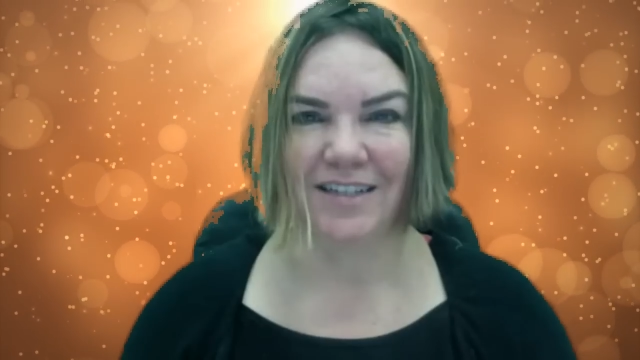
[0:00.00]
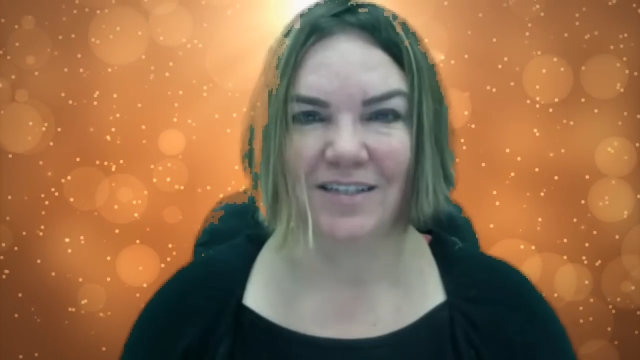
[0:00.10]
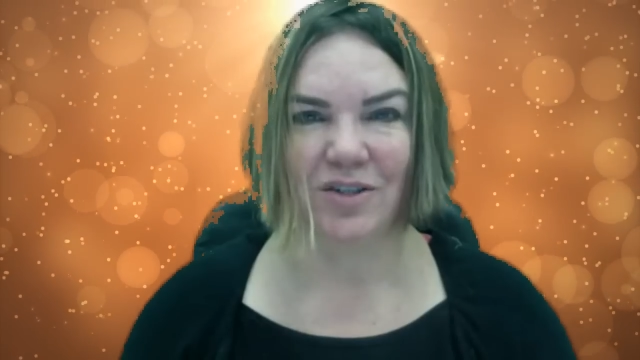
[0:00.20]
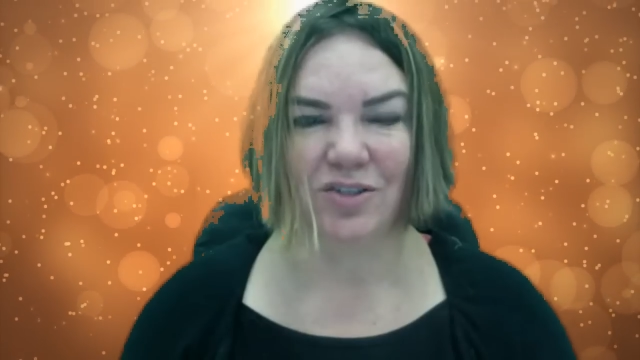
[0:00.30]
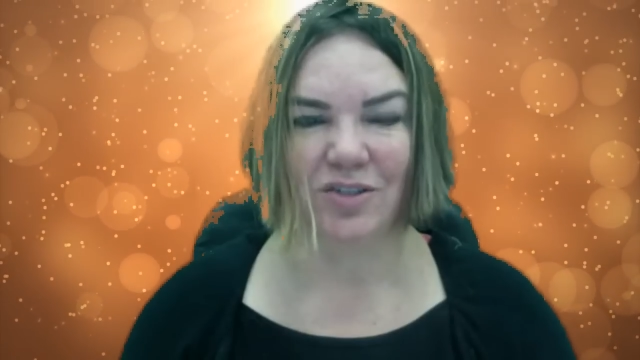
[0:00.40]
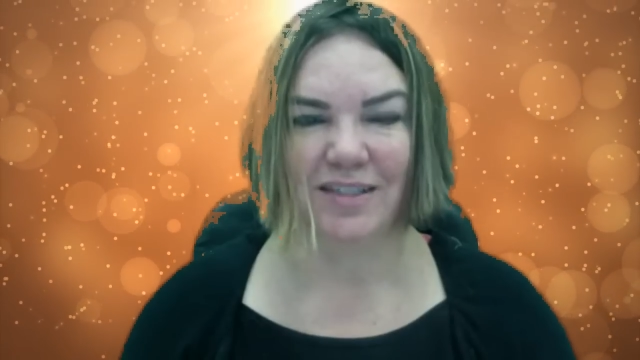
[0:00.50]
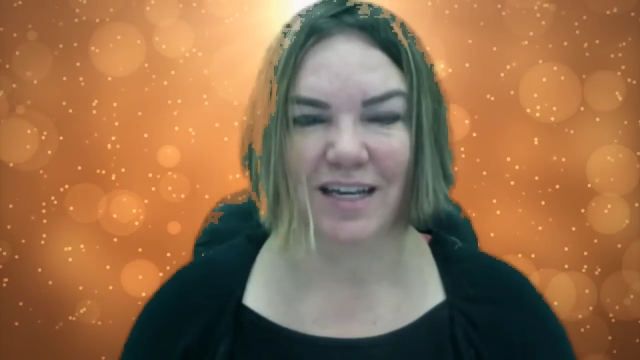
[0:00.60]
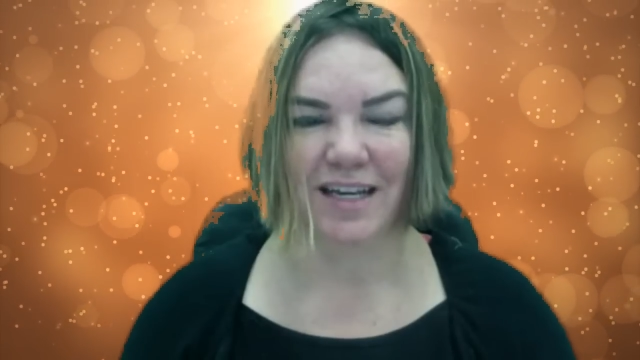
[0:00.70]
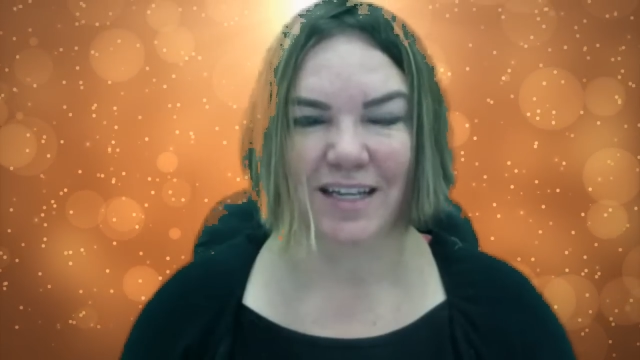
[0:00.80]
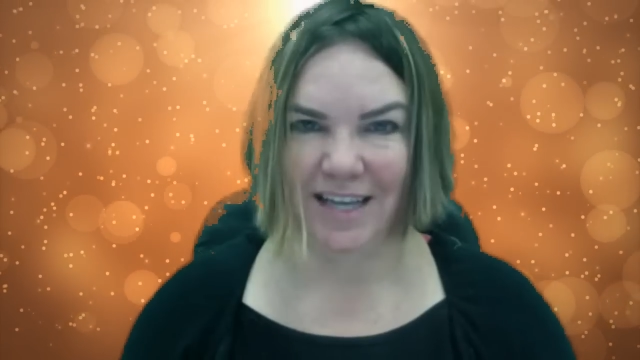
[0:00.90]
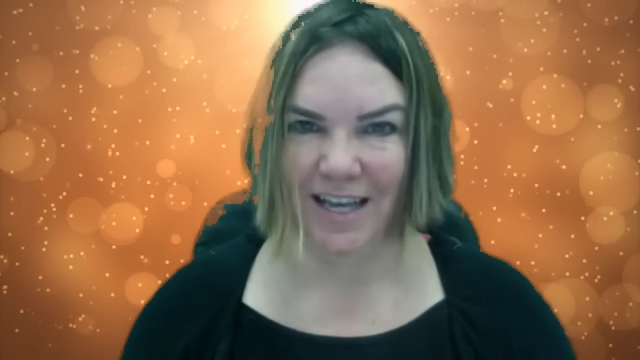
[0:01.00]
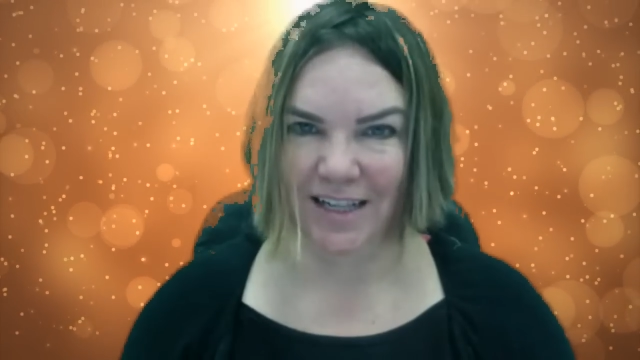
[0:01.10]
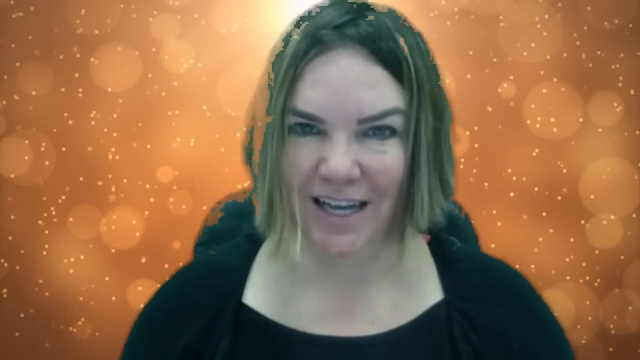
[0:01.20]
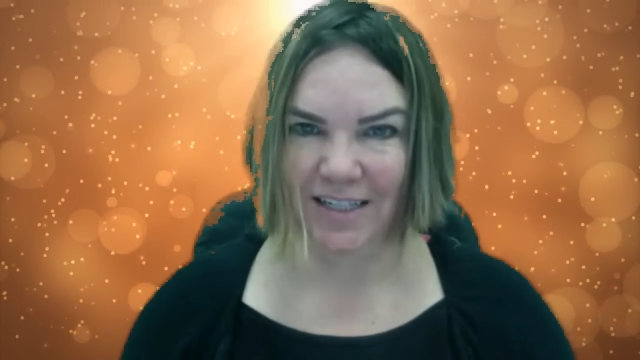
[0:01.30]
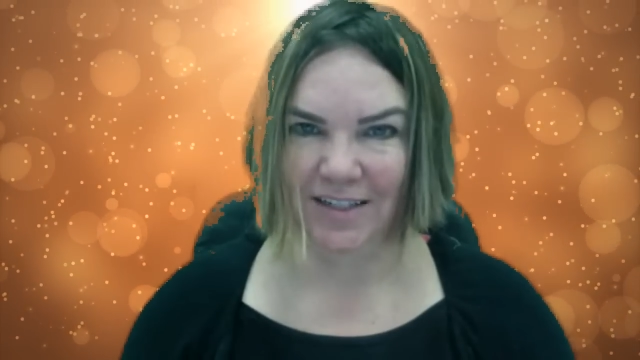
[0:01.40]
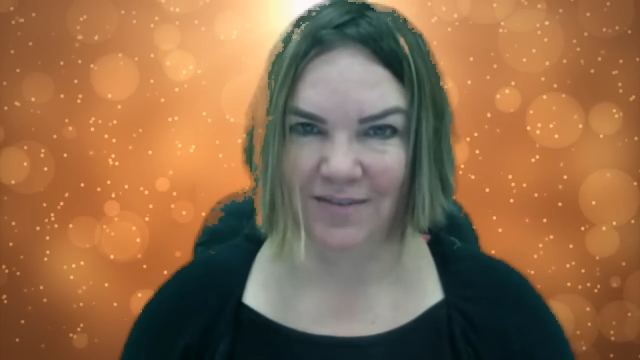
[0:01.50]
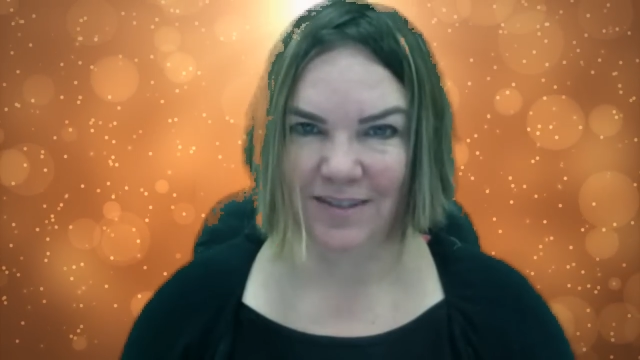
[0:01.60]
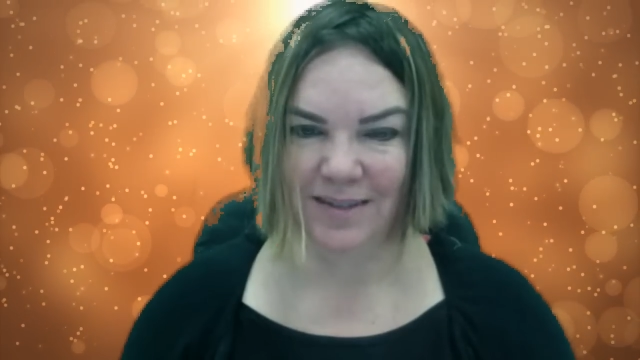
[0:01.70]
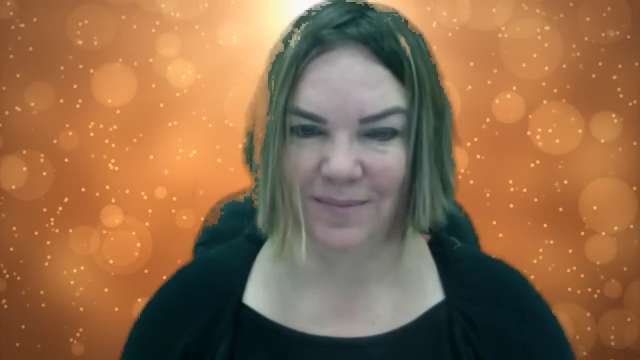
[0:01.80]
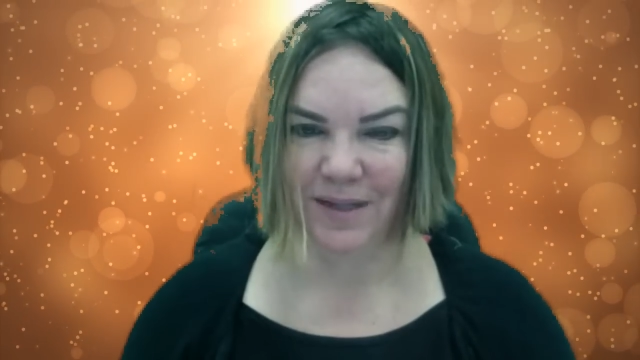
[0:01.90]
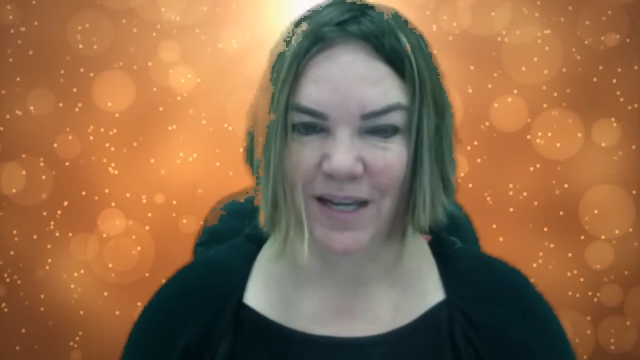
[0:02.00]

social studies, and electives.